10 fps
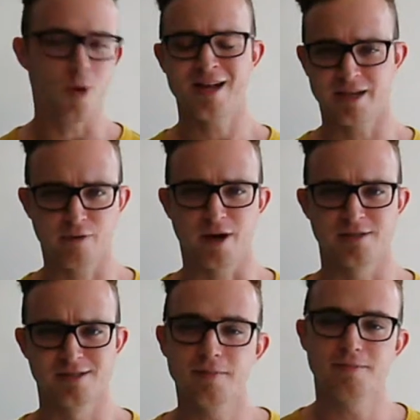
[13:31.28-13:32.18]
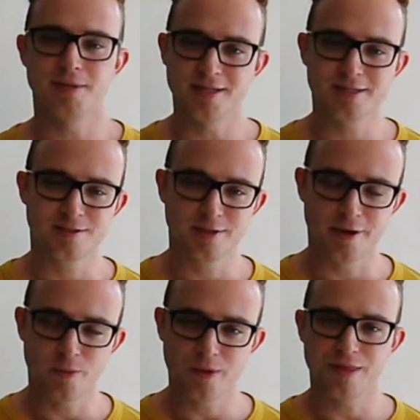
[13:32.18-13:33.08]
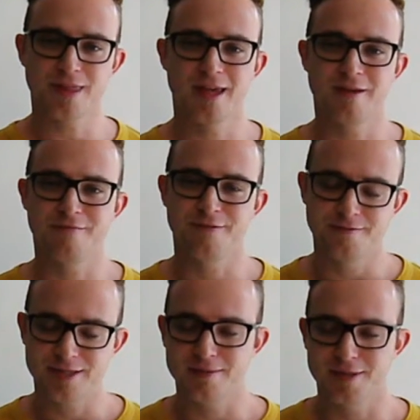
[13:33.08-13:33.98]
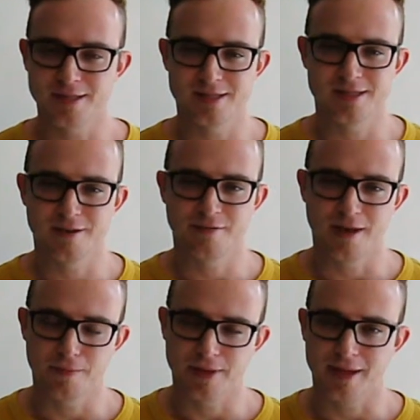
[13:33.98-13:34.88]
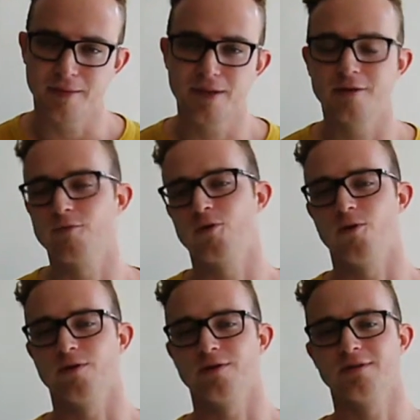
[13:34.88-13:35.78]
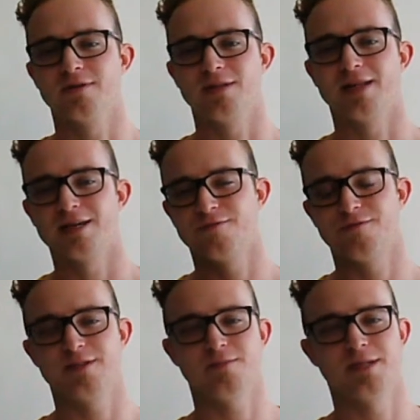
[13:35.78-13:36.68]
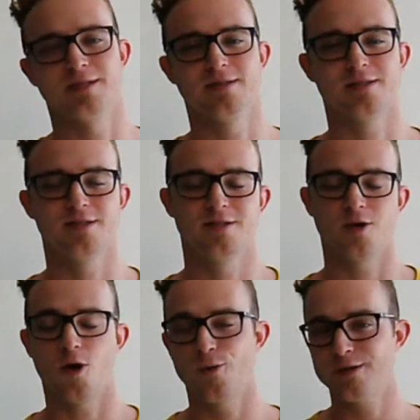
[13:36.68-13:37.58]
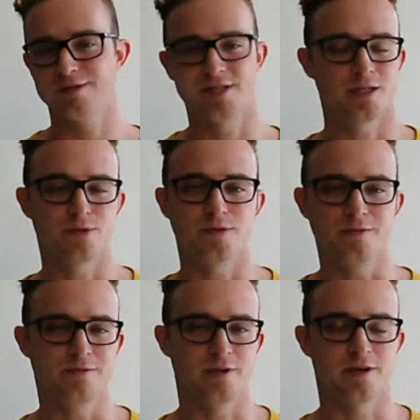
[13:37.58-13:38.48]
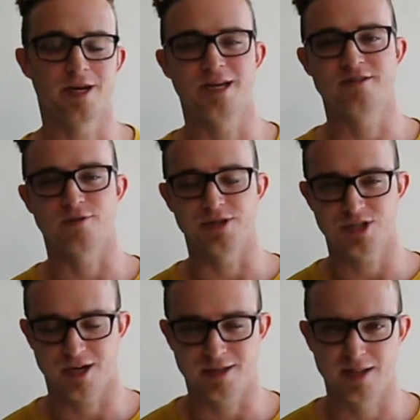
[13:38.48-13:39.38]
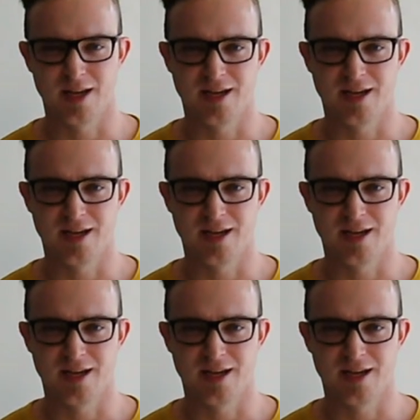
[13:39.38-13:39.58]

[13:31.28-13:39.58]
I digress. But, you know, with 15 minutes of gameplay being recorded, the last 15 minutes is always available for a screenshot